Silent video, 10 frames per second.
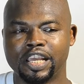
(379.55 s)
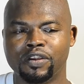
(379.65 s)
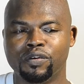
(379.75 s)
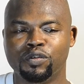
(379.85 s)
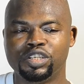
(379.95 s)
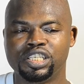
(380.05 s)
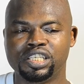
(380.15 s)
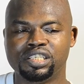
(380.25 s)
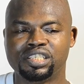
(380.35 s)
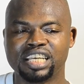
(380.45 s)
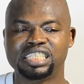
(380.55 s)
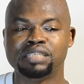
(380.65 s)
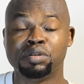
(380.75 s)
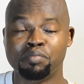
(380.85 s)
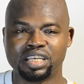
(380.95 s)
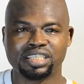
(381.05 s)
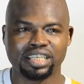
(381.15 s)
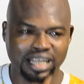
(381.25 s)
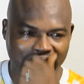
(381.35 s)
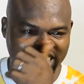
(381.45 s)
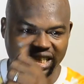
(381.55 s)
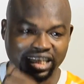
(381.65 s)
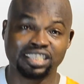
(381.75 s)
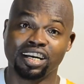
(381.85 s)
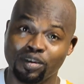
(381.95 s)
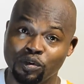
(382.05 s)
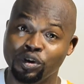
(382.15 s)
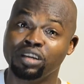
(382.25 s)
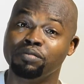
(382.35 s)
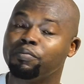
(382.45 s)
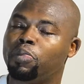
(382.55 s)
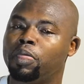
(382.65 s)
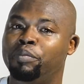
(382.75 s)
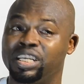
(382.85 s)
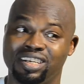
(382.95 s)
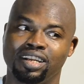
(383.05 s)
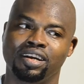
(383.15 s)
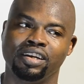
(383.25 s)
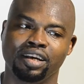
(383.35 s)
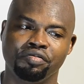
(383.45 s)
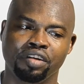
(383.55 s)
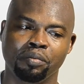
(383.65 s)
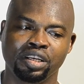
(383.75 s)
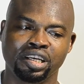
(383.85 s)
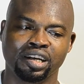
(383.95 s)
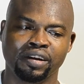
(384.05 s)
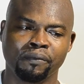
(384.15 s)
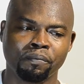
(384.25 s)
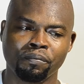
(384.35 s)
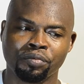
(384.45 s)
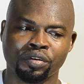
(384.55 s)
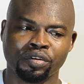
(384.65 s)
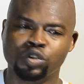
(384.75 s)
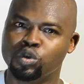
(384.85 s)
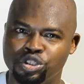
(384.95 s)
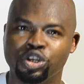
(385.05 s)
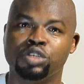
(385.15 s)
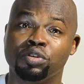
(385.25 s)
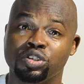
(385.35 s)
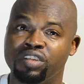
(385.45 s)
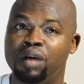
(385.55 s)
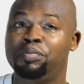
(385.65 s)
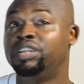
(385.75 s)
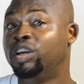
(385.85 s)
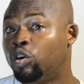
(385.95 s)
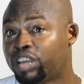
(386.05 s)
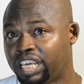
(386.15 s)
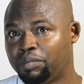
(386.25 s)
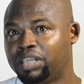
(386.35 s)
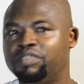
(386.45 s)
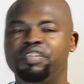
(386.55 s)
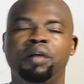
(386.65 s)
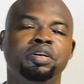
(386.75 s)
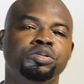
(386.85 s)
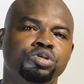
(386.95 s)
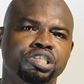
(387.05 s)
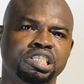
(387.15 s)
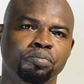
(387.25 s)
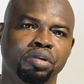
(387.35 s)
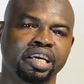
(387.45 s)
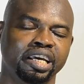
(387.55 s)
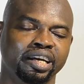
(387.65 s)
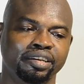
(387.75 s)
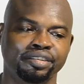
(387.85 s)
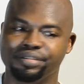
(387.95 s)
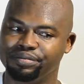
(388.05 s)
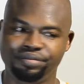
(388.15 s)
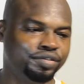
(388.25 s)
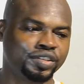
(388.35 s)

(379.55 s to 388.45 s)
you know she sent him the message that things are going better now in their family and it was just because of that play they all came as a family to see the play and